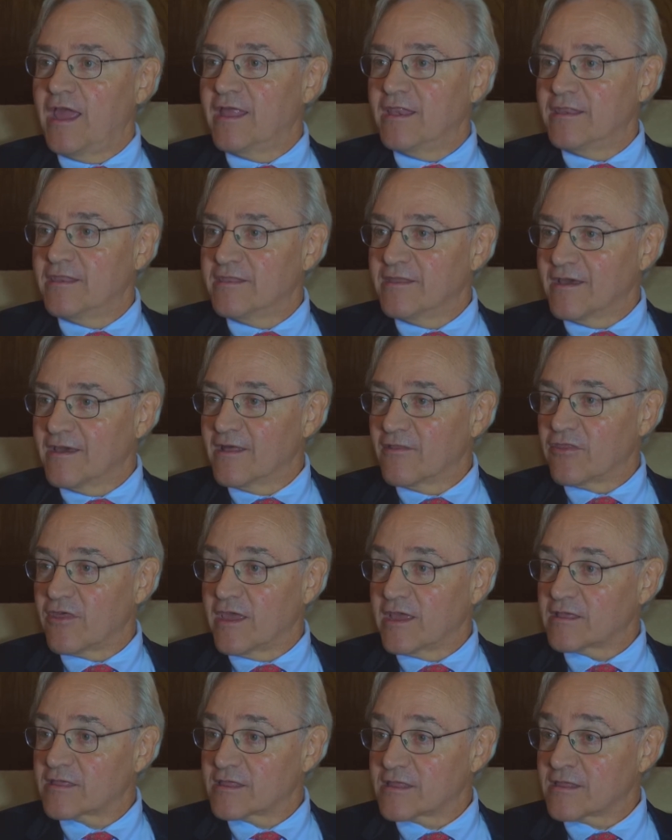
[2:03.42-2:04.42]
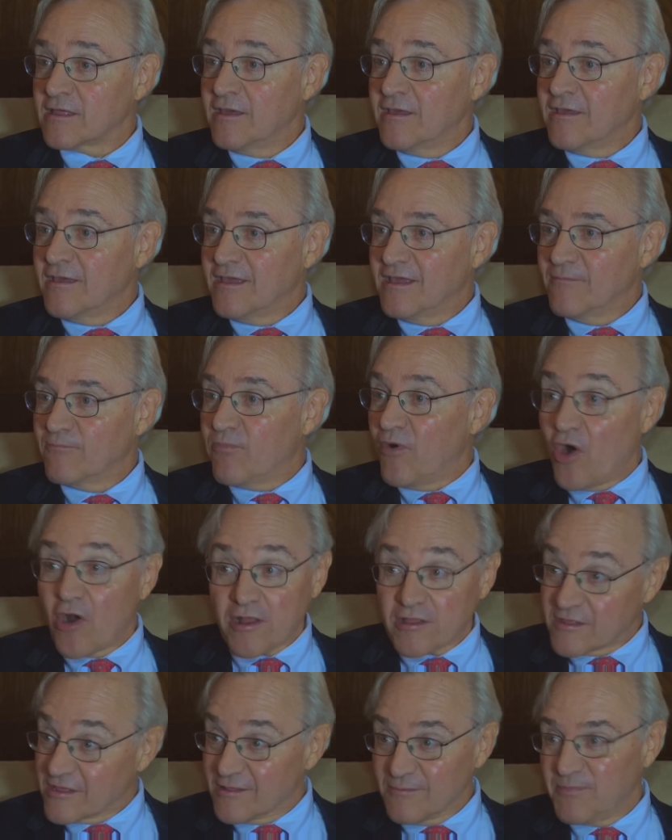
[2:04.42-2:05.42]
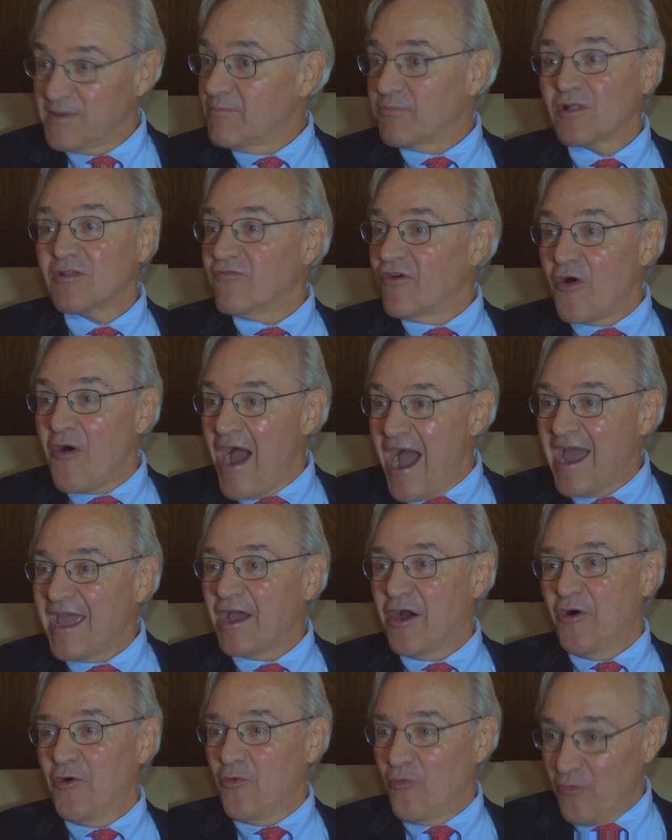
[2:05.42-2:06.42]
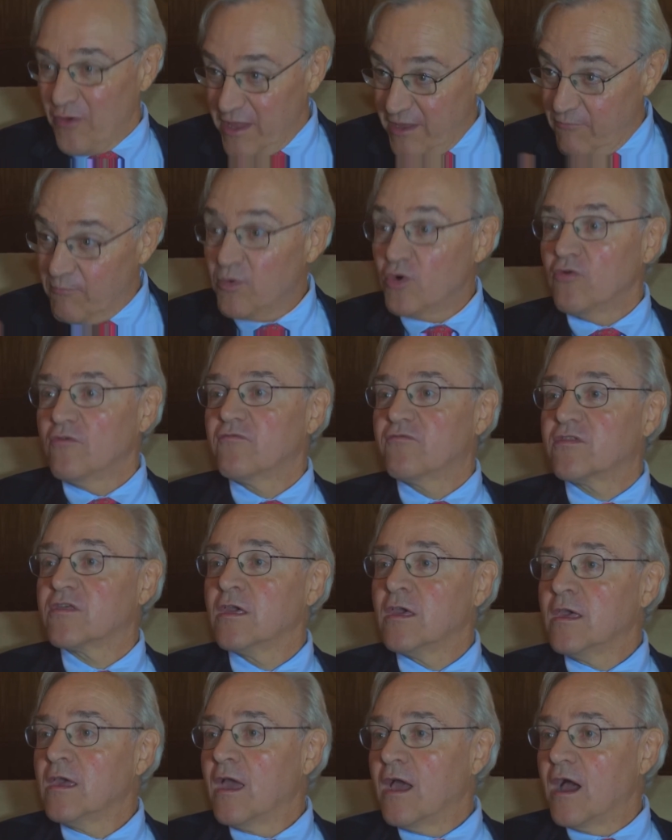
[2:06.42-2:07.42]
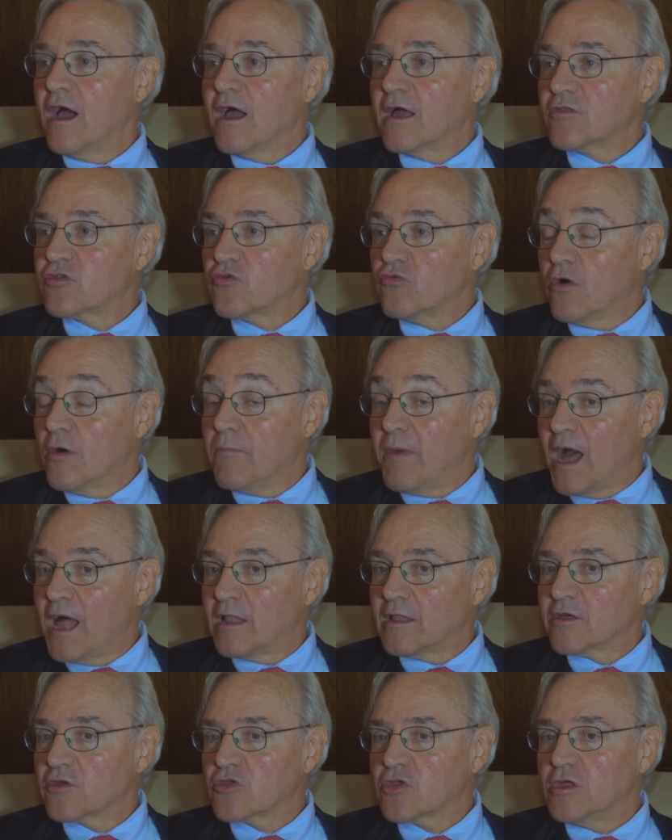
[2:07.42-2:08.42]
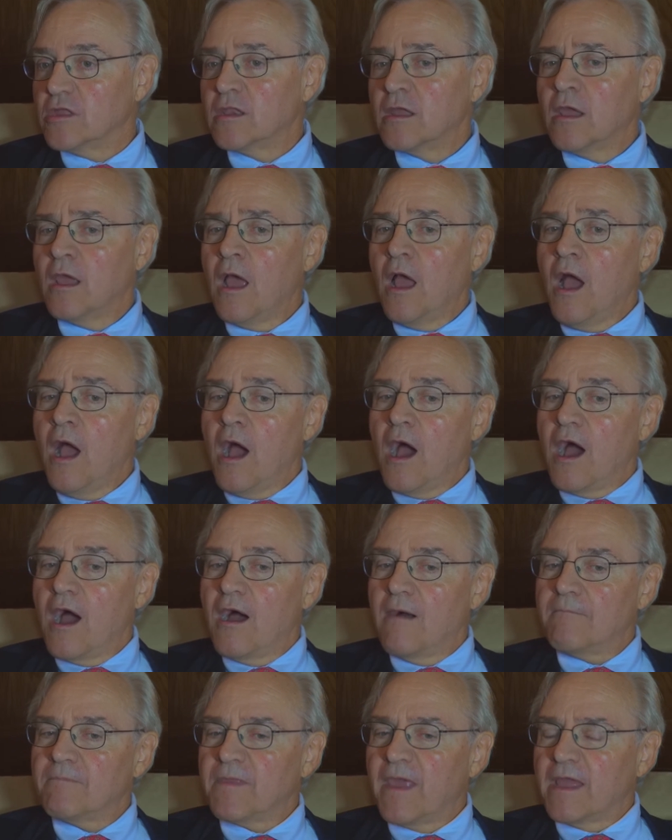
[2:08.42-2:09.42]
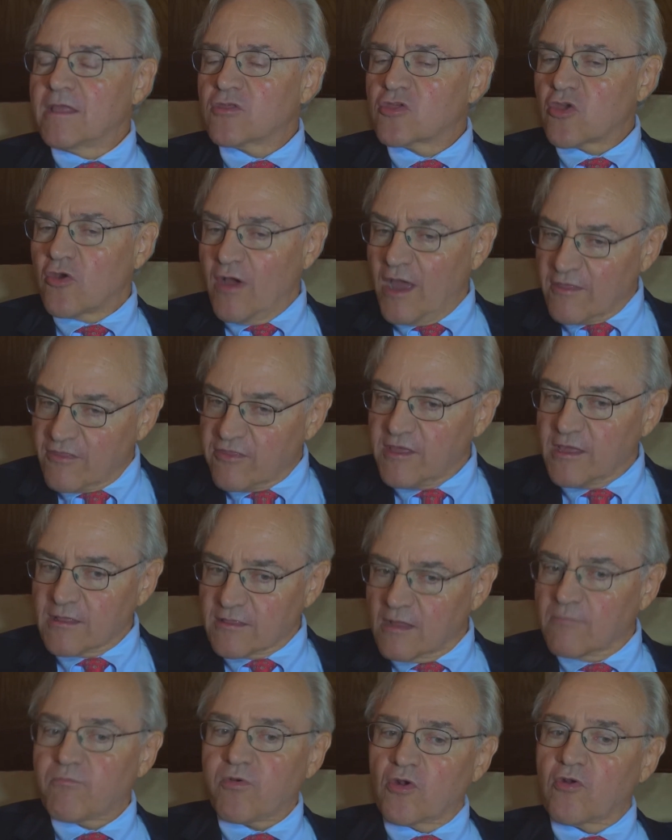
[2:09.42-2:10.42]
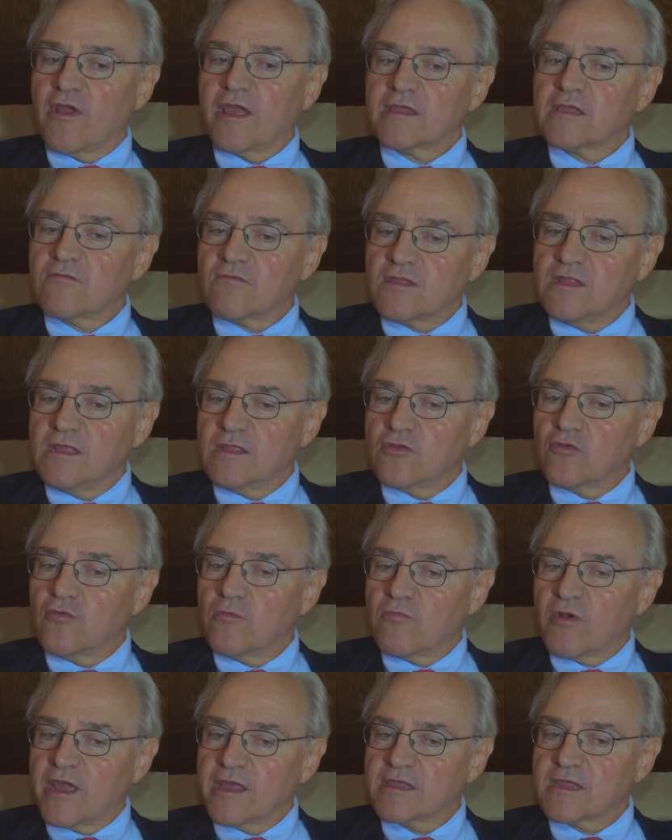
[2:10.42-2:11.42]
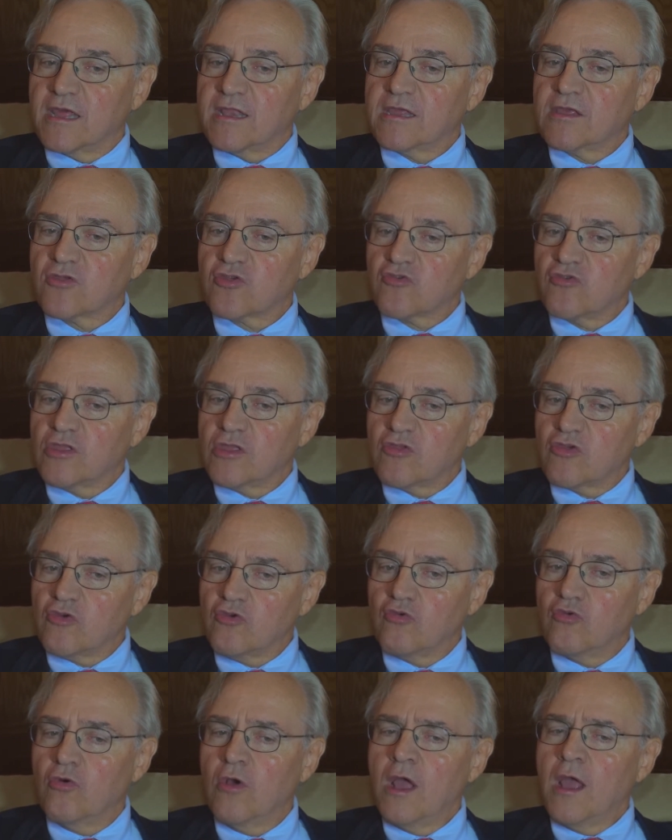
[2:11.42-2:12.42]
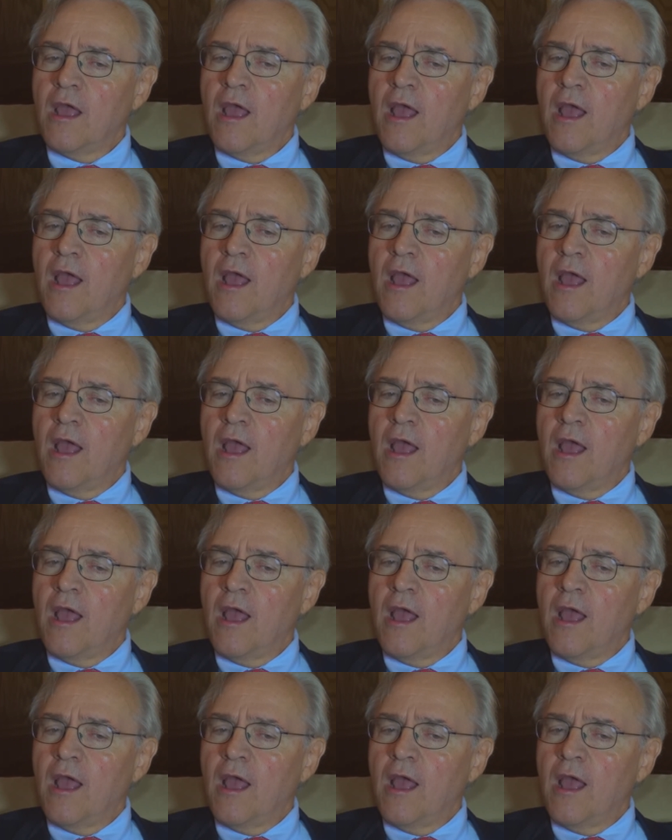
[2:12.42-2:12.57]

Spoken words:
and thanks in part to the people of Ohio, we moved to abolish it. And so I think that progressives need to embrace that history too.